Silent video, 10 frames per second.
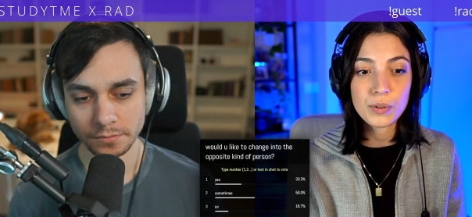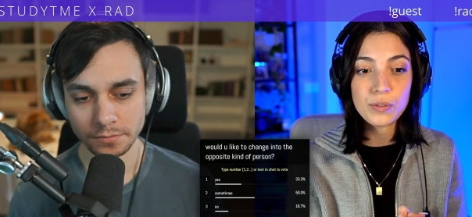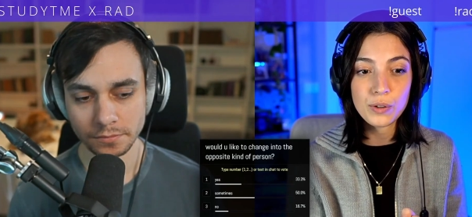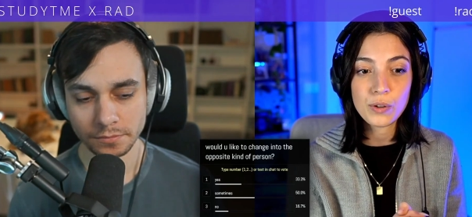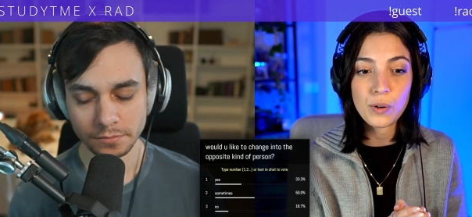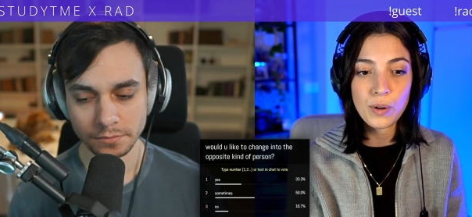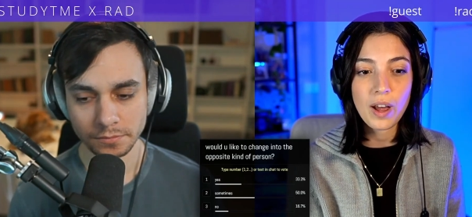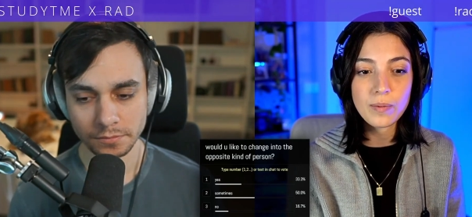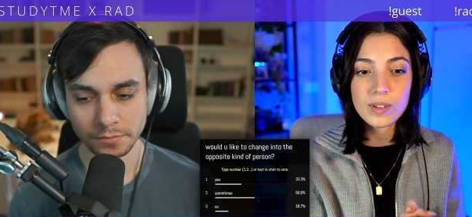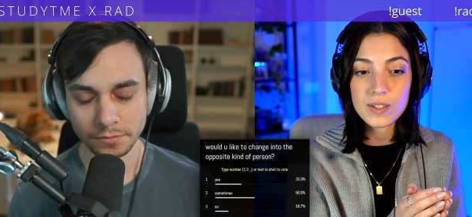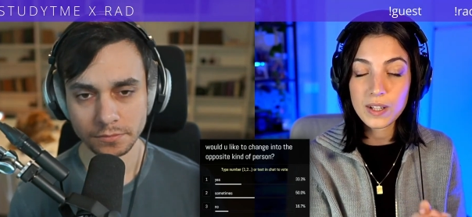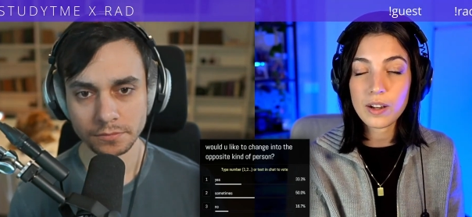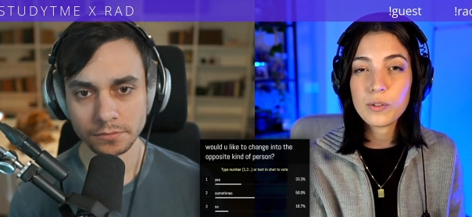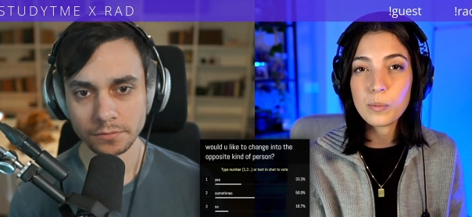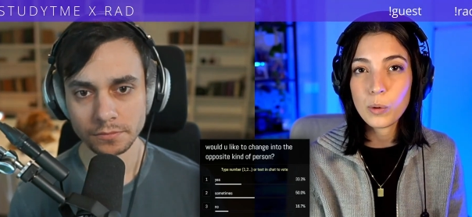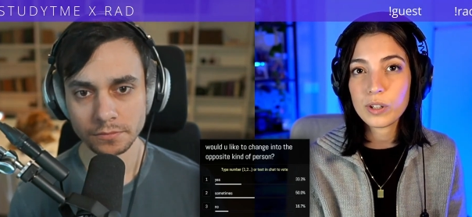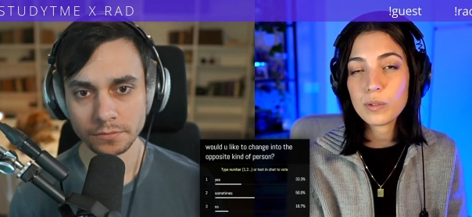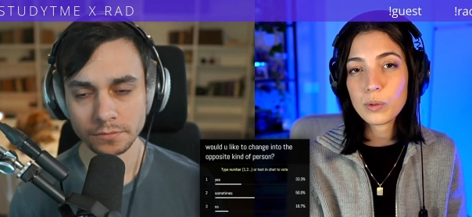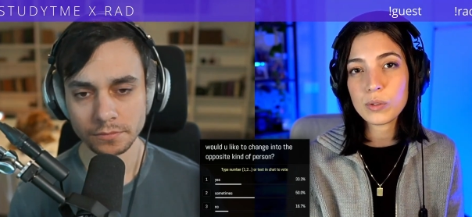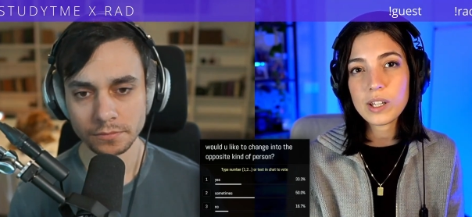Speaker 1: if you don't have this kind of
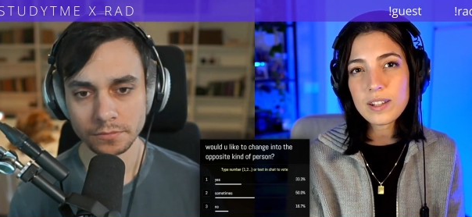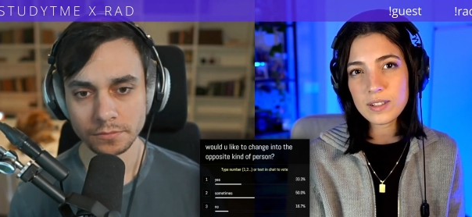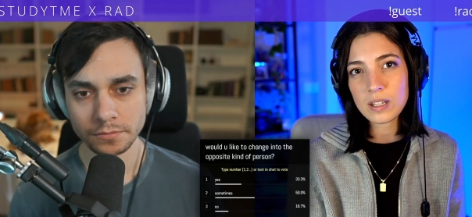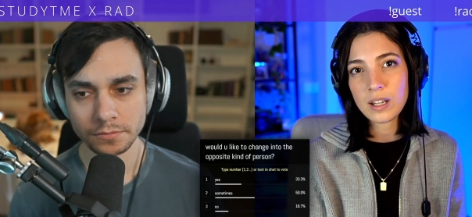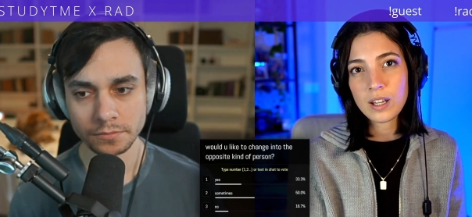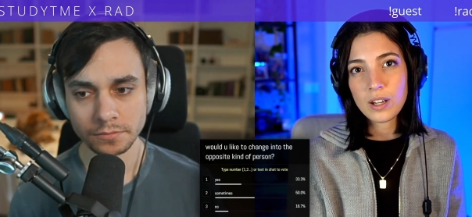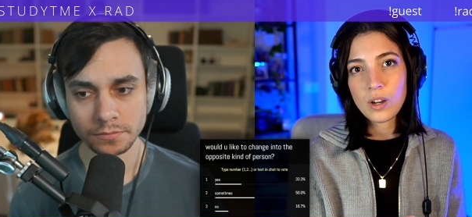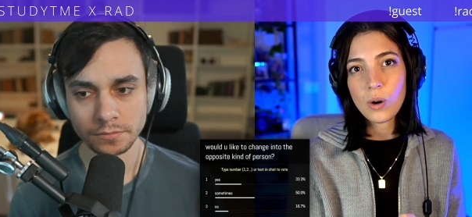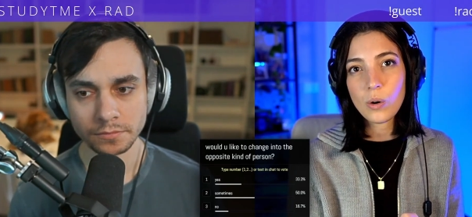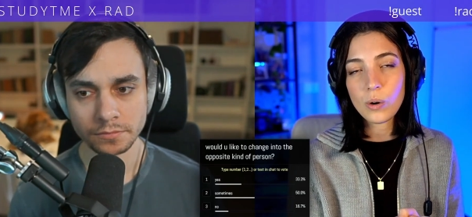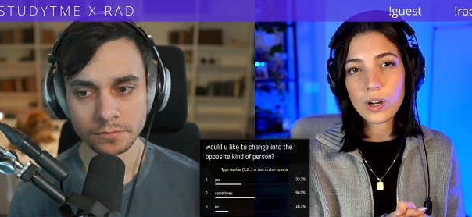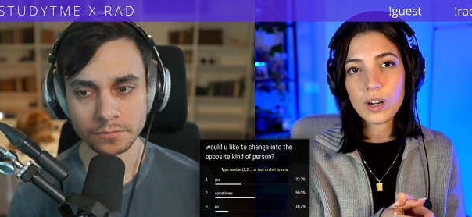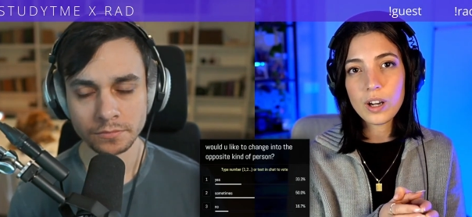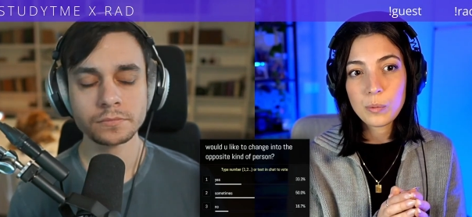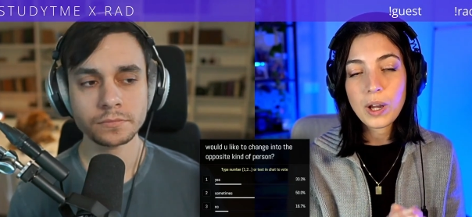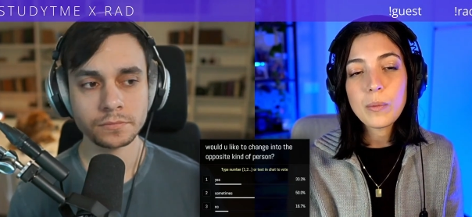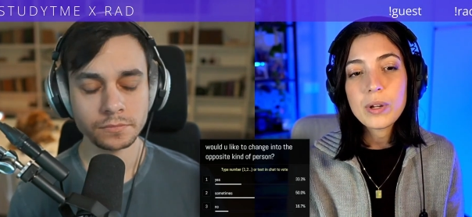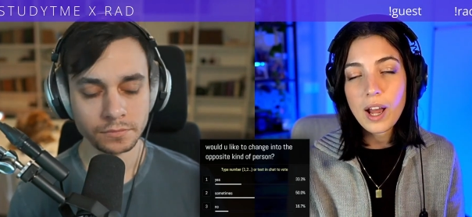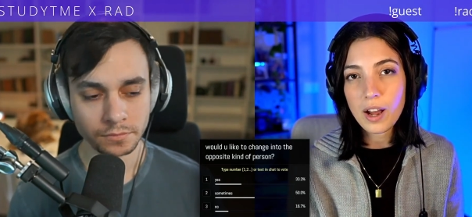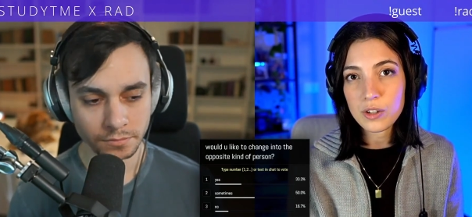morning routines, or can
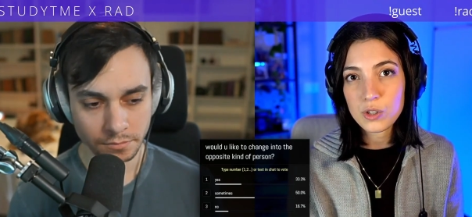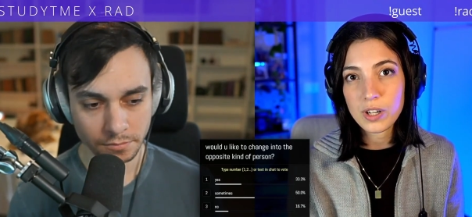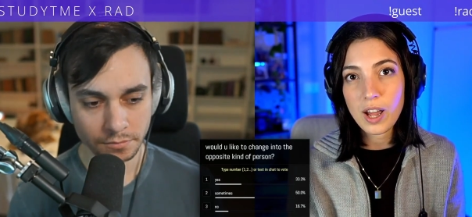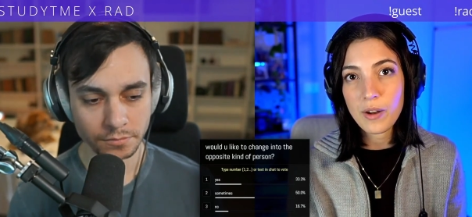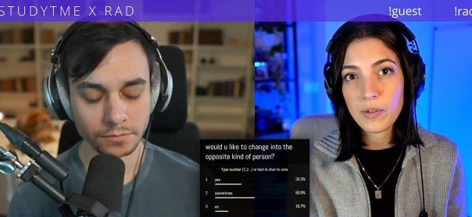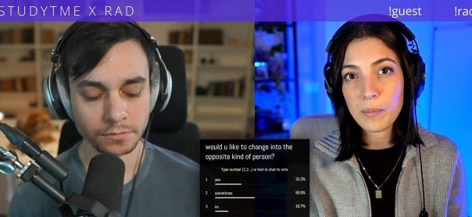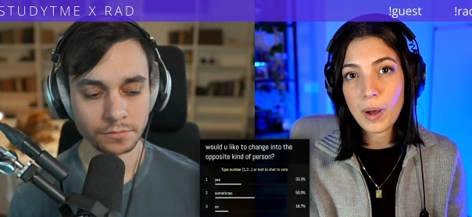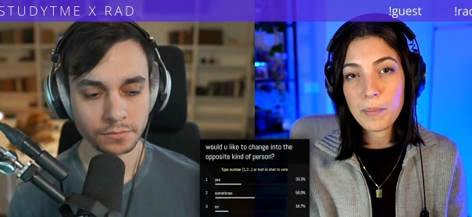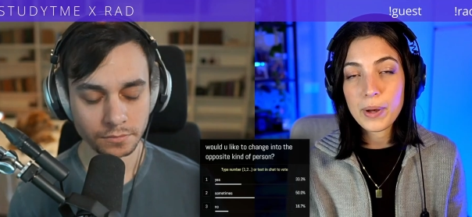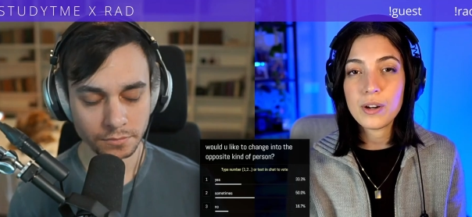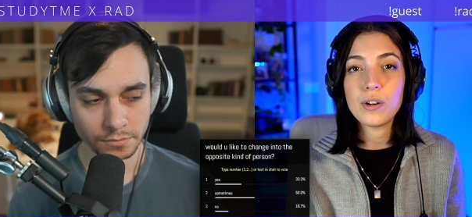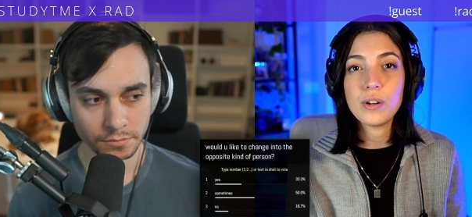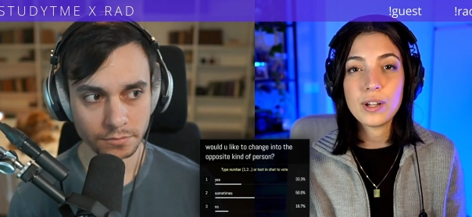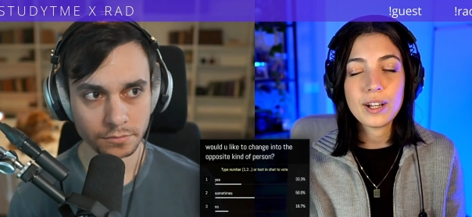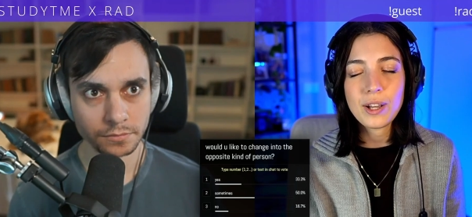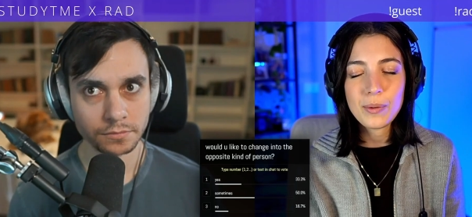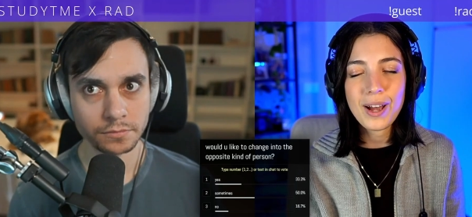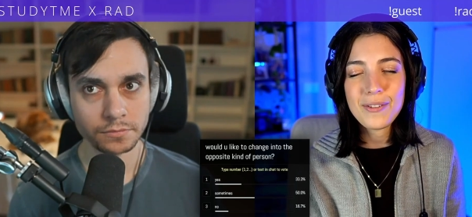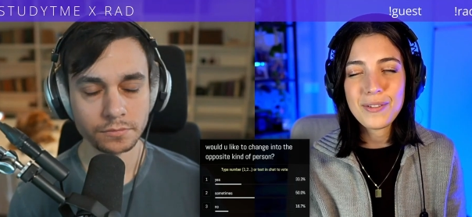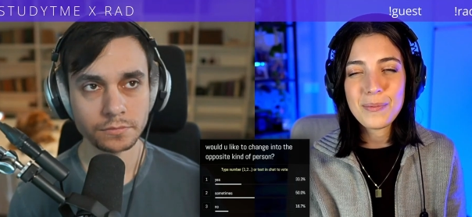we actually have a, a better like can we
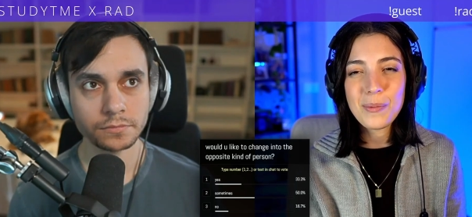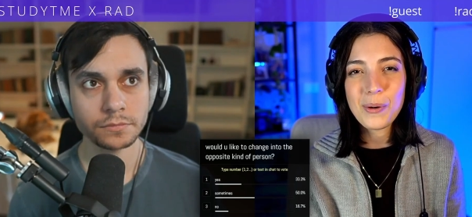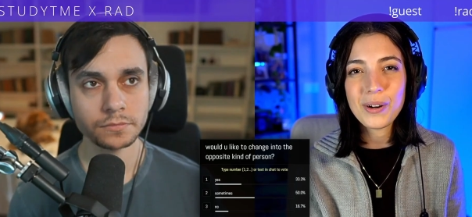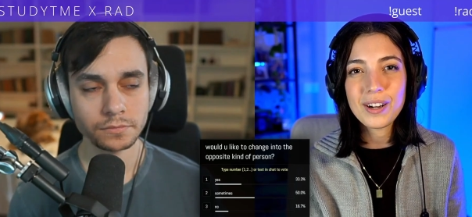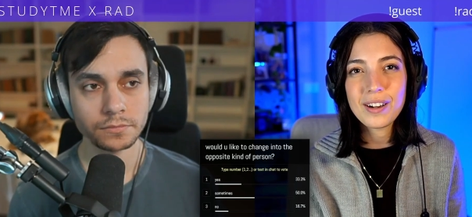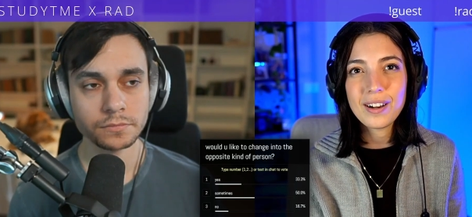have a more